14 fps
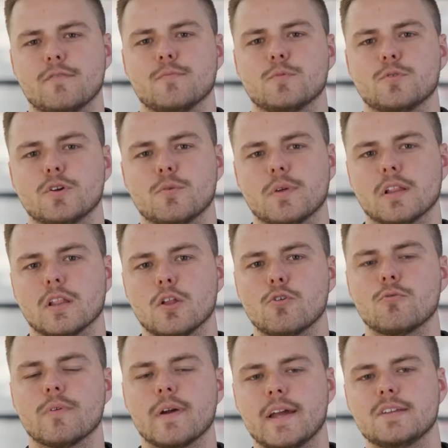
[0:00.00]
familiar with
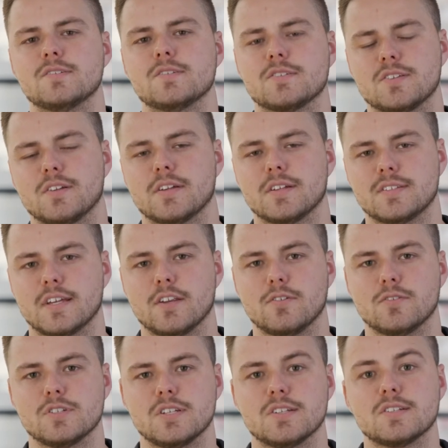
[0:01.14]
long-range cellular
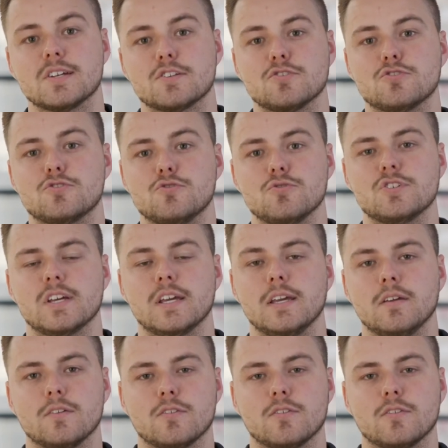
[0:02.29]
technologies such as two G,